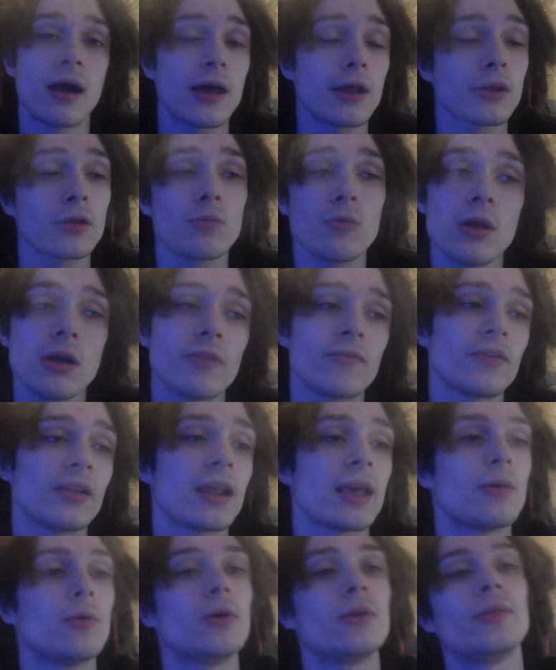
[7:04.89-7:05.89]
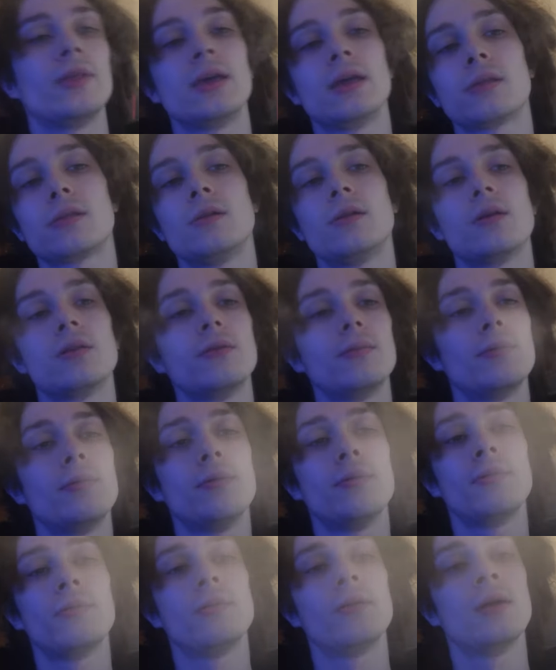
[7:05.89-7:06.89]
I swear, if it ain't one thing, it's another.
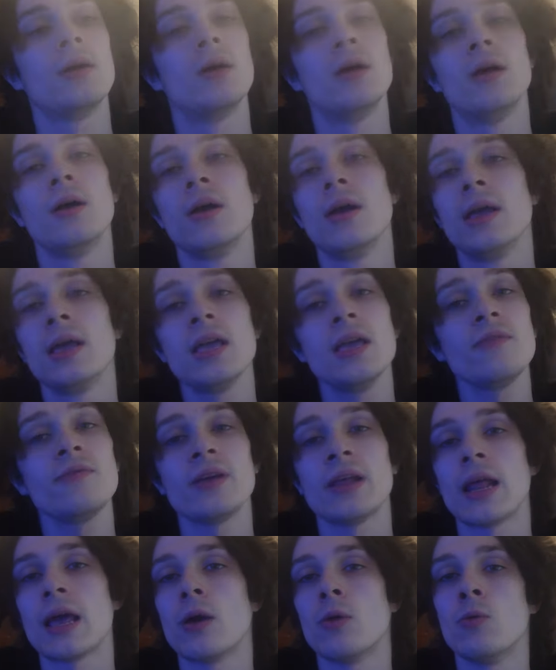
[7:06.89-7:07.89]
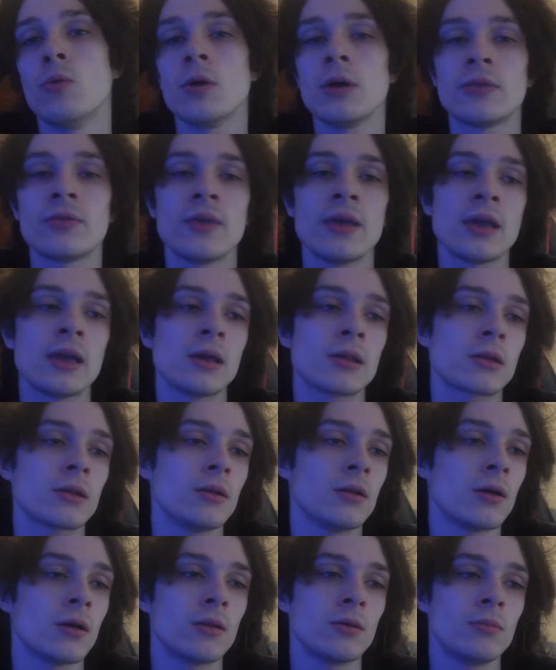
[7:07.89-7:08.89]
If it ain't one thing, it's
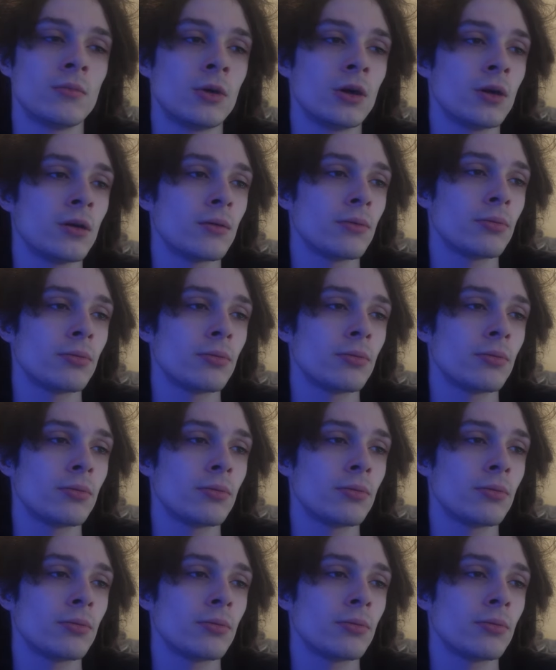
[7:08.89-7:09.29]
another, bro.